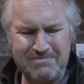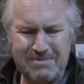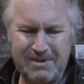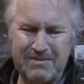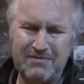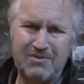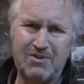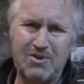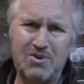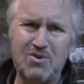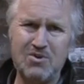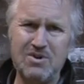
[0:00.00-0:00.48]
But
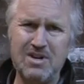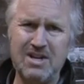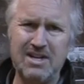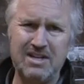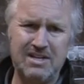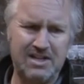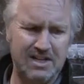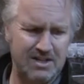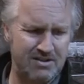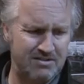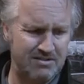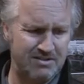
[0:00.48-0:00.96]
for cooking
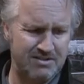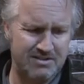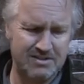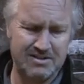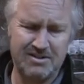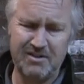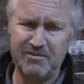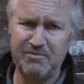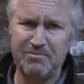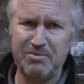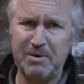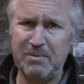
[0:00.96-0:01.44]
dinner, it's
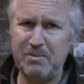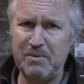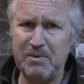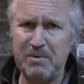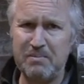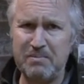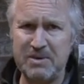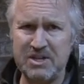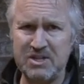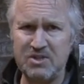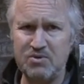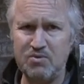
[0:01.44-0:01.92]
not probably the
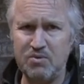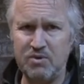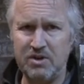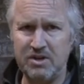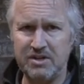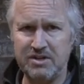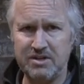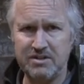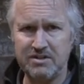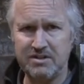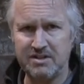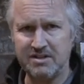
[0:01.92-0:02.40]
best wood.
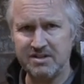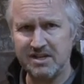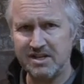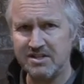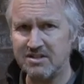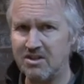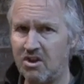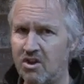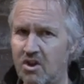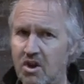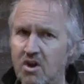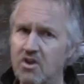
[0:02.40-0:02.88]
It
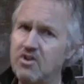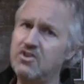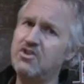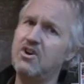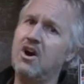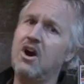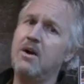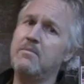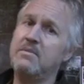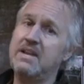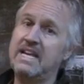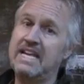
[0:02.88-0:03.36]
takes a long
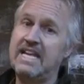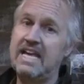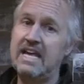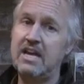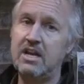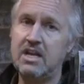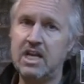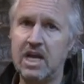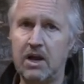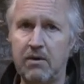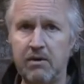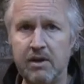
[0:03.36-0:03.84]
time to get
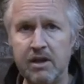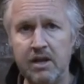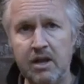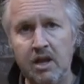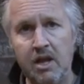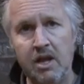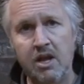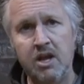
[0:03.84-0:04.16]
it going.